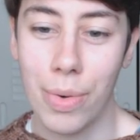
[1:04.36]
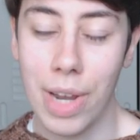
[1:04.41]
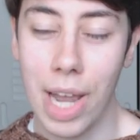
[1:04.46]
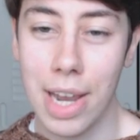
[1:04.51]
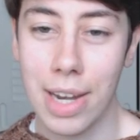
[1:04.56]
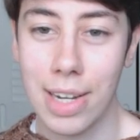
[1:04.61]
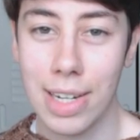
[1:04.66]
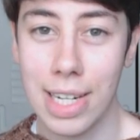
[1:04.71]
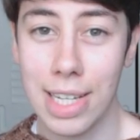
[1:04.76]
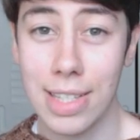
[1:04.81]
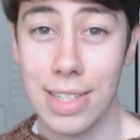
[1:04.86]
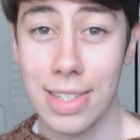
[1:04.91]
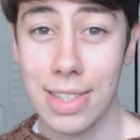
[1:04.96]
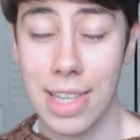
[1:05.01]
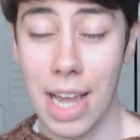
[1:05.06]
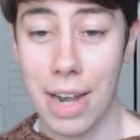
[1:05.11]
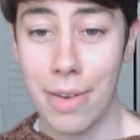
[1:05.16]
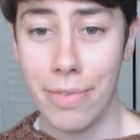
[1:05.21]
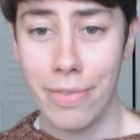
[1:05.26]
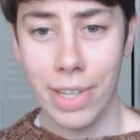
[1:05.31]
create knits
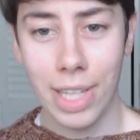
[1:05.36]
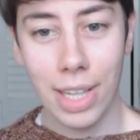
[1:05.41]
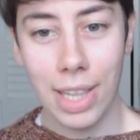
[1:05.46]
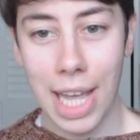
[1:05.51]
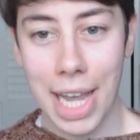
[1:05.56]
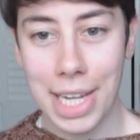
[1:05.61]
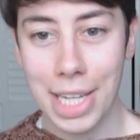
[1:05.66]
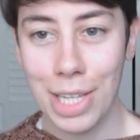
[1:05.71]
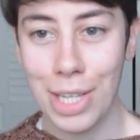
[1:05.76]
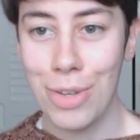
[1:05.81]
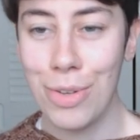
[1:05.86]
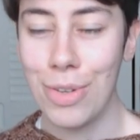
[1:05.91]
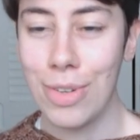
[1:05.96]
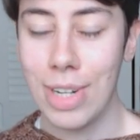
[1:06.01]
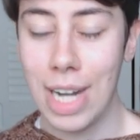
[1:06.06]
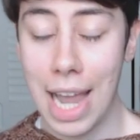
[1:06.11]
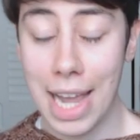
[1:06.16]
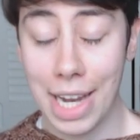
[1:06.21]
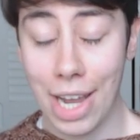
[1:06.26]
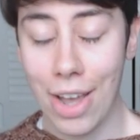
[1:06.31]
that feel like you,
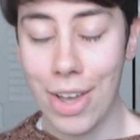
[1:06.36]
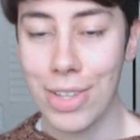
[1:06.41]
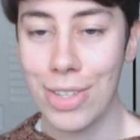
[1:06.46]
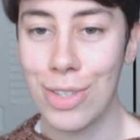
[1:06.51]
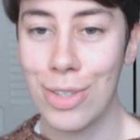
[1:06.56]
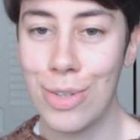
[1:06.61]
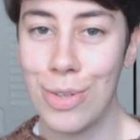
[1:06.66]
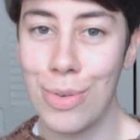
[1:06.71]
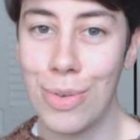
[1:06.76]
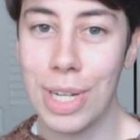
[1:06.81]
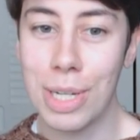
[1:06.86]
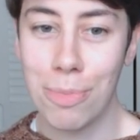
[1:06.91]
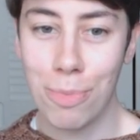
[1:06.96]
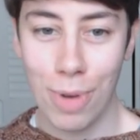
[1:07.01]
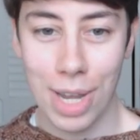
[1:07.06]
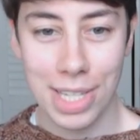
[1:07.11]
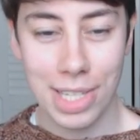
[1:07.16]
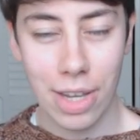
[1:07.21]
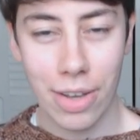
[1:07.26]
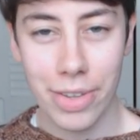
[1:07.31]
like us, to
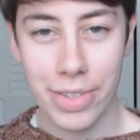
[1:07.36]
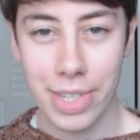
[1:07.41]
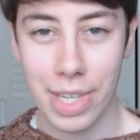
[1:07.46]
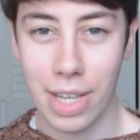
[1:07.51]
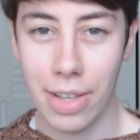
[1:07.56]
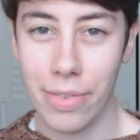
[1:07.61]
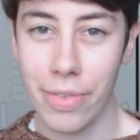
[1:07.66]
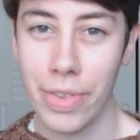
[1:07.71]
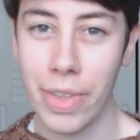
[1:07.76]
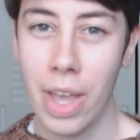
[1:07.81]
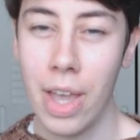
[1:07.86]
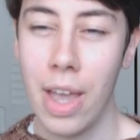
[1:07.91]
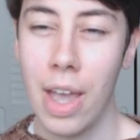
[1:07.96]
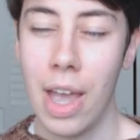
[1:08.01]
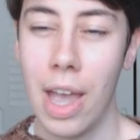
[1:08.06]
express ourselves.